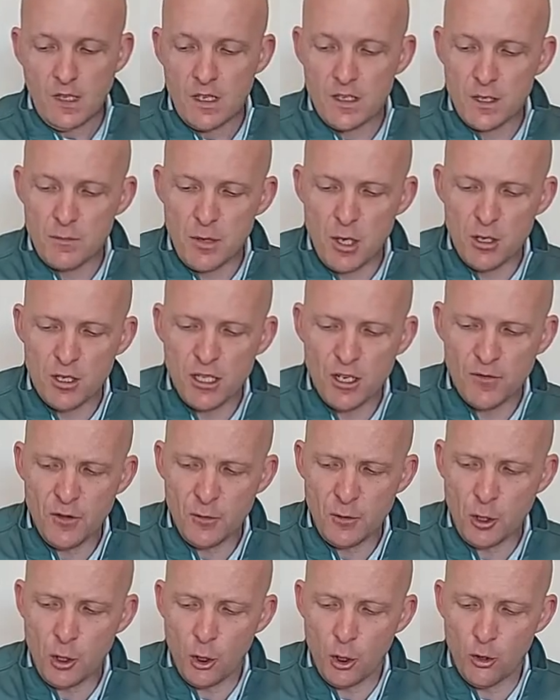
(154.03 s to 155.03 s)
The beauty of
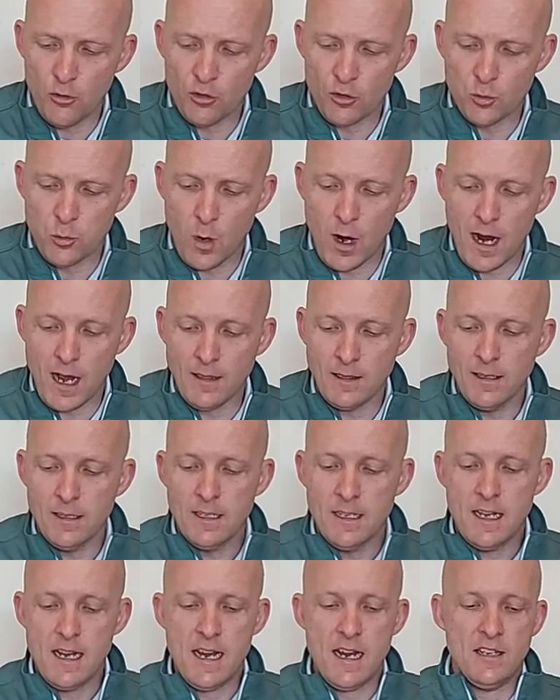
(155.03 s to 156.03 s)
the core as well
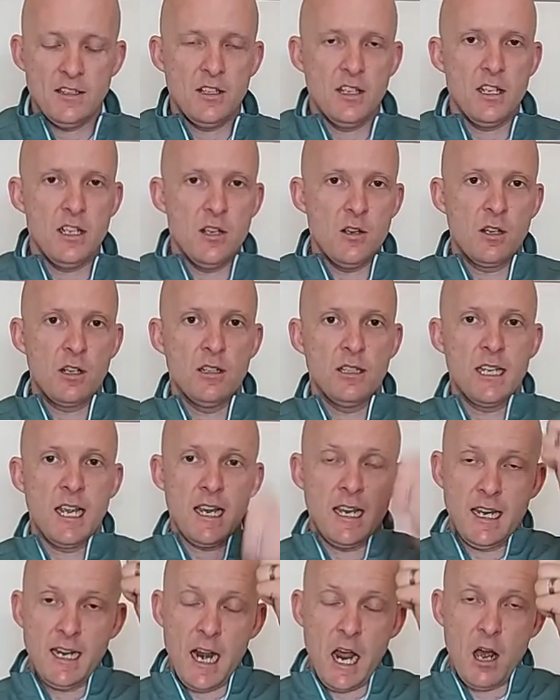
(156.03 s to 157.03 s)
is that you can
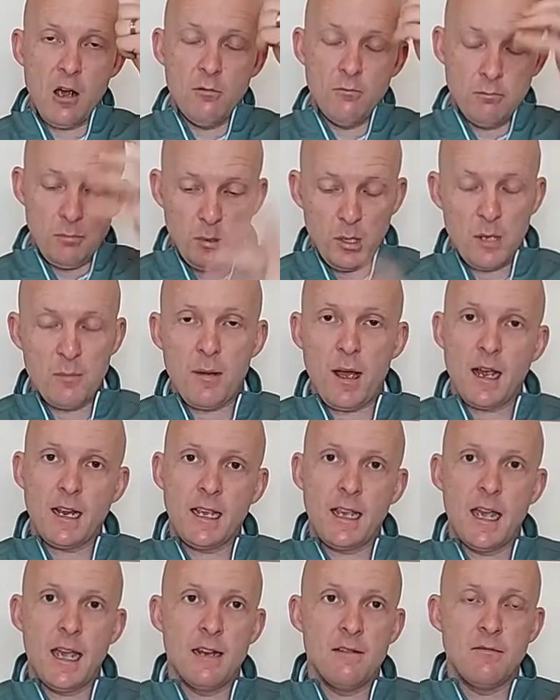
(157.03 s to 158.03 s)
take it out, put it
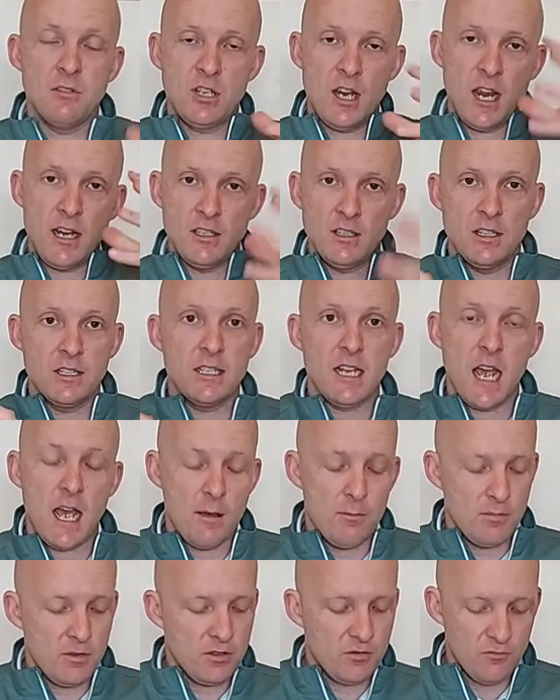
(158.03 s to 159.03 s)
back in, change the
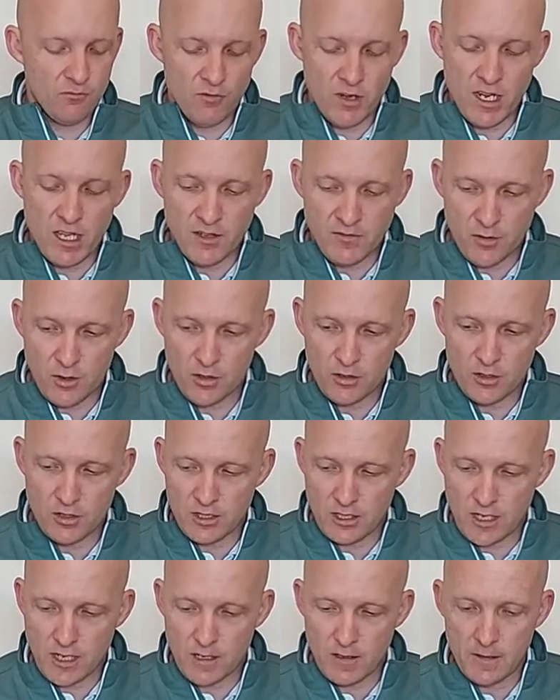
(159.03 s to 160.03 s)
depth, really
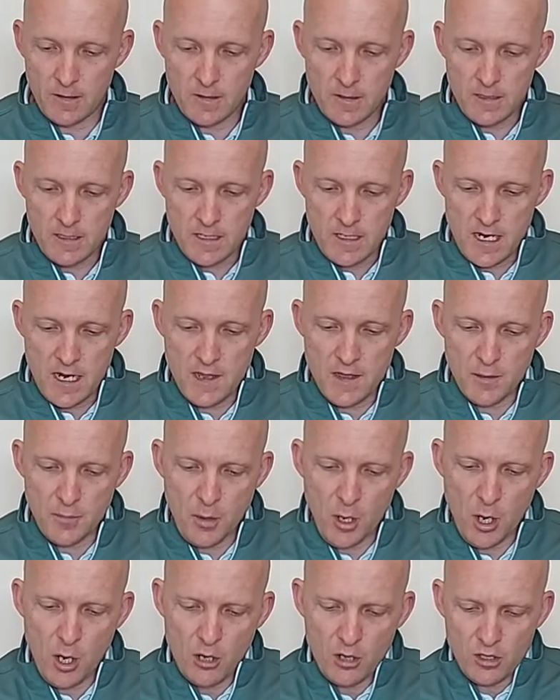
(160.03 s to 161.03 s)
versatile. In the
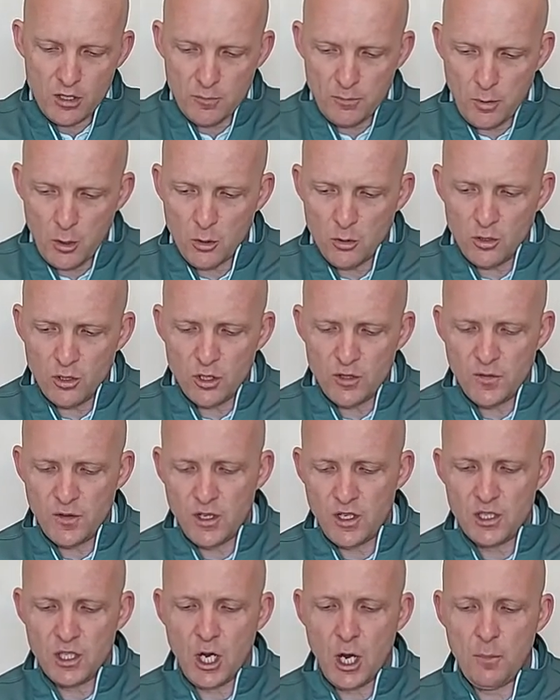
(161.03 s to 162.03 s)
box, the bungs for
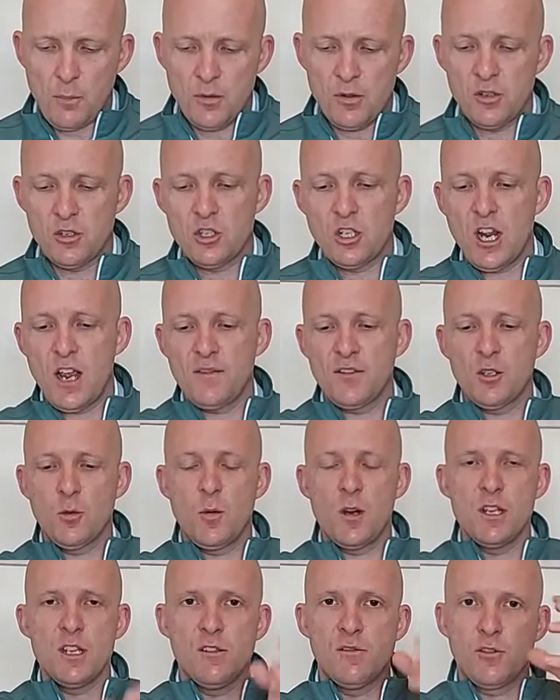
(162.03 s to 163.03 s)
the top of the shaft. So
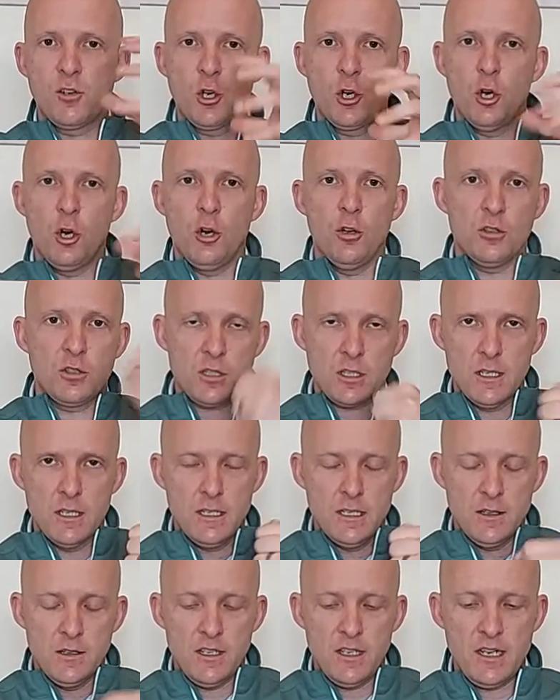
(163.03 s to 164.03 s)
when you've cut
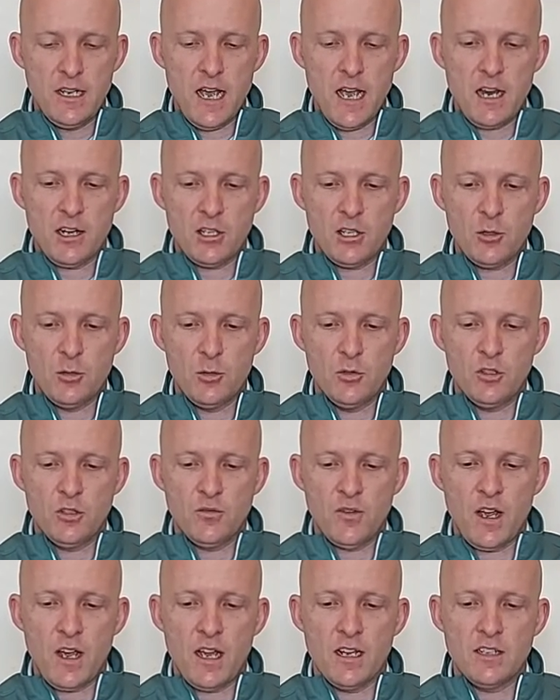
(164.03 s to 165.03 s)
the actual
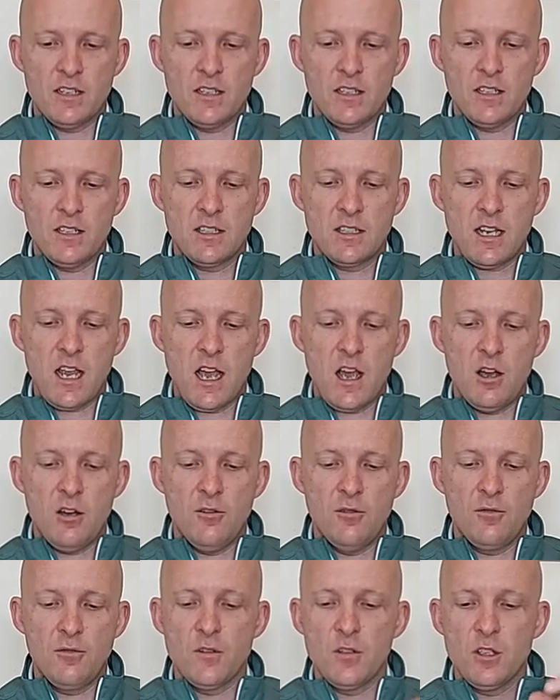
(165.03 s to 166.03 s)
device
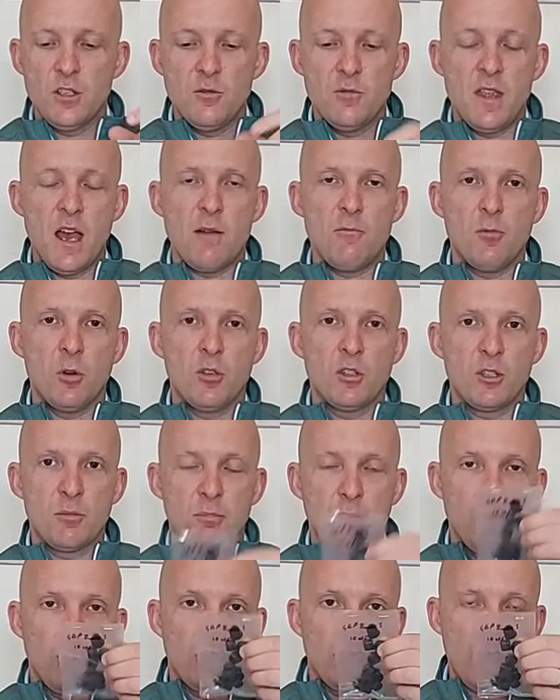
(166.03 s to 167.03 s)
itself, you then want to
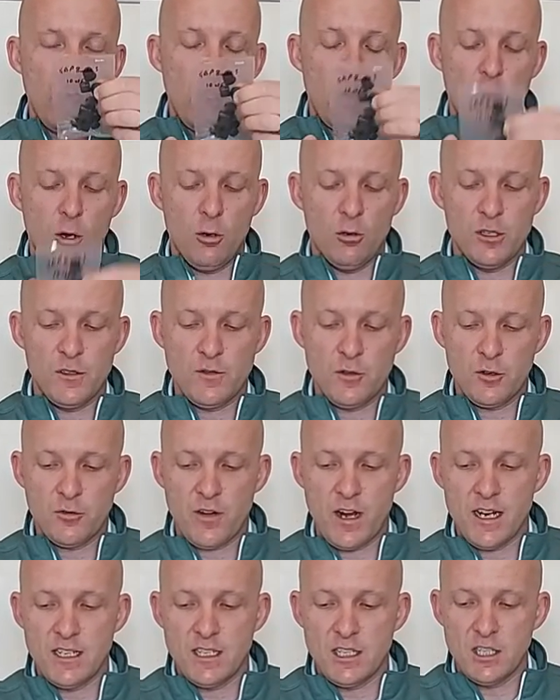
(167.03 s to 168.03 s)
plug that hole you've
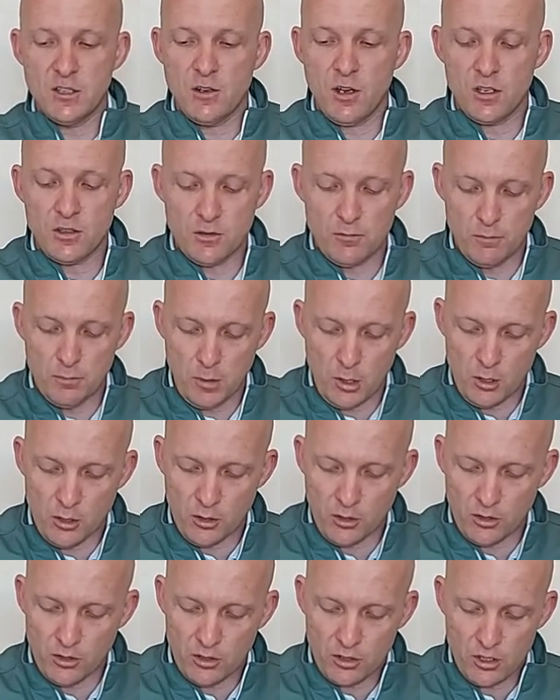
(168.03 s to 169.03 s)
created. You've got some
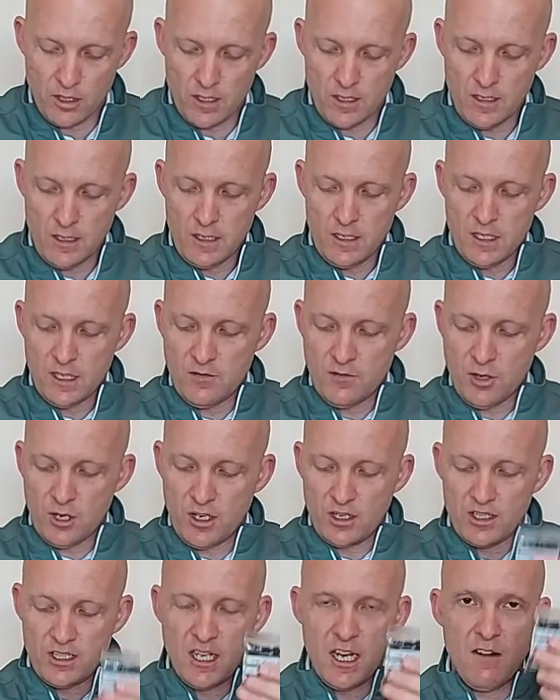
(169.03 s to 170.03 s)
bungs, you've got
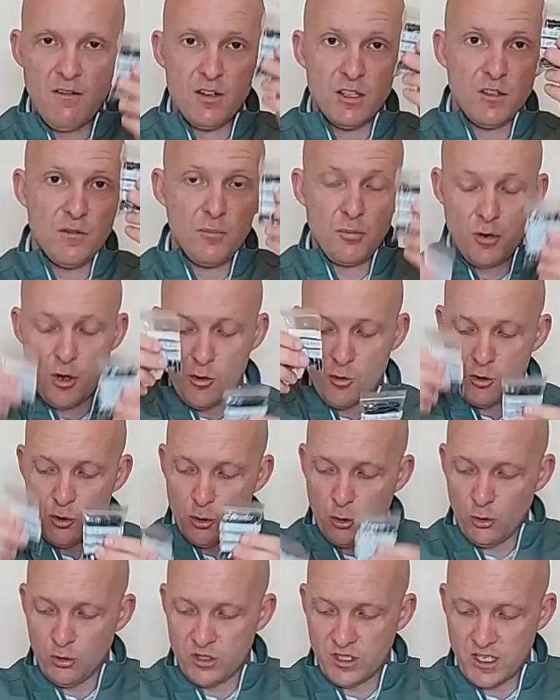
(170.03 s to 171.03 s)
a series of
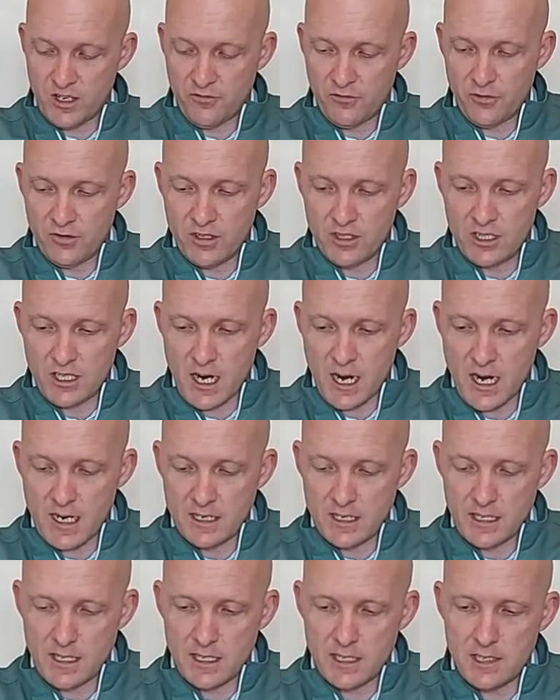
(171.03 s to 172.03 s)
Procores, different
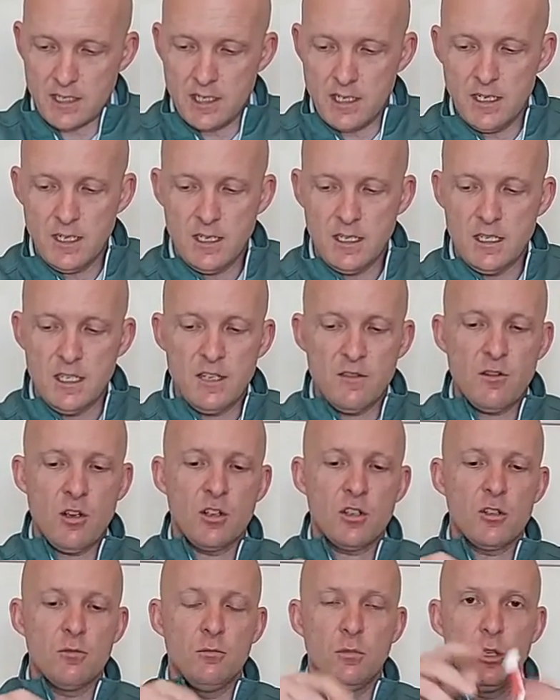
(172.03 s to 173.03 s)
sizes. You've
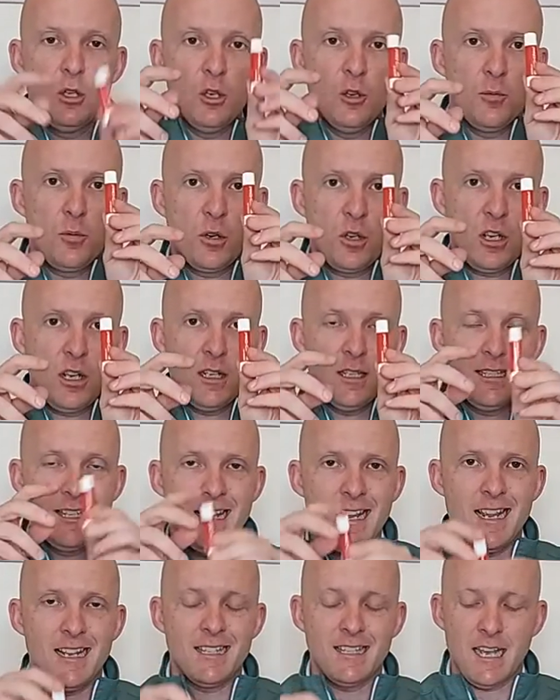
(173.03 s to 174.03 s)
got some lubricant
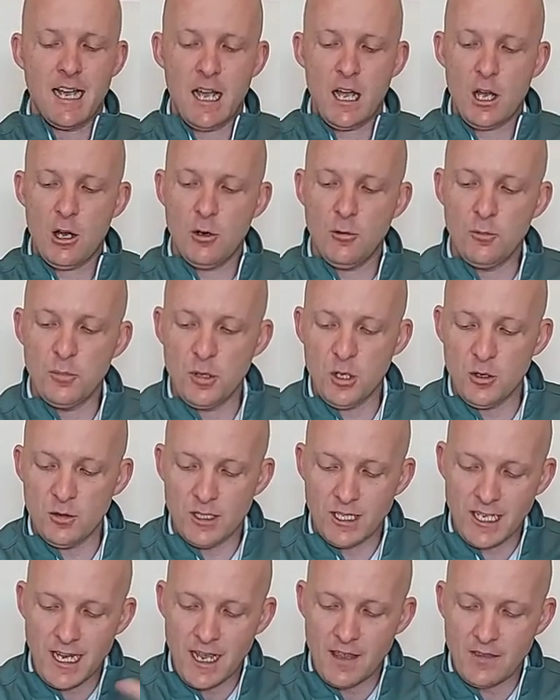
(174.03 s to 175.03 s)
here to help you
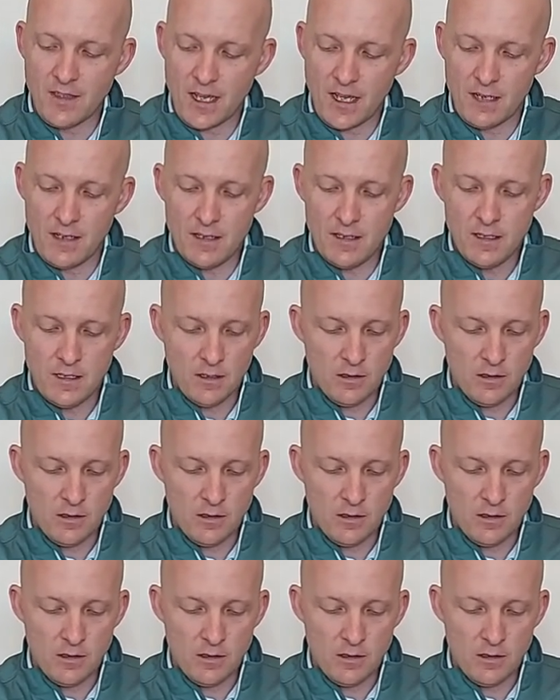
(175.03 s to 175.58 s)
to get that